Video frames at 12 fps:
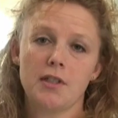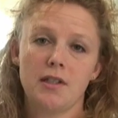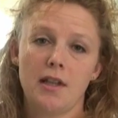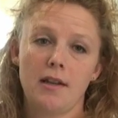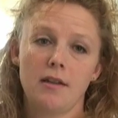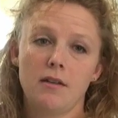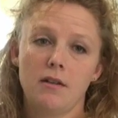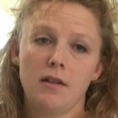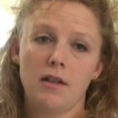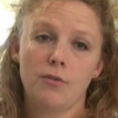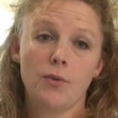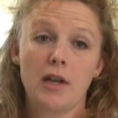and
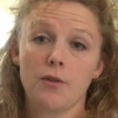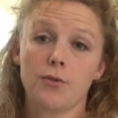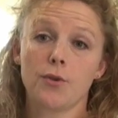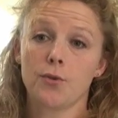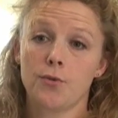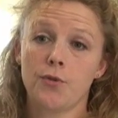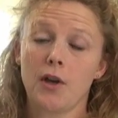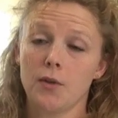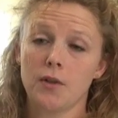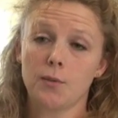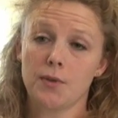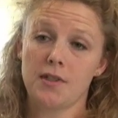that if we ever
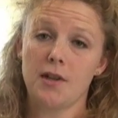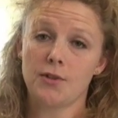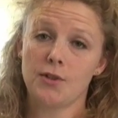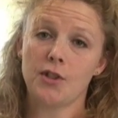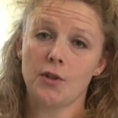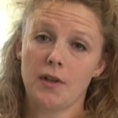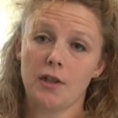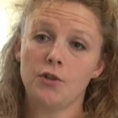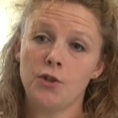felt it was necessary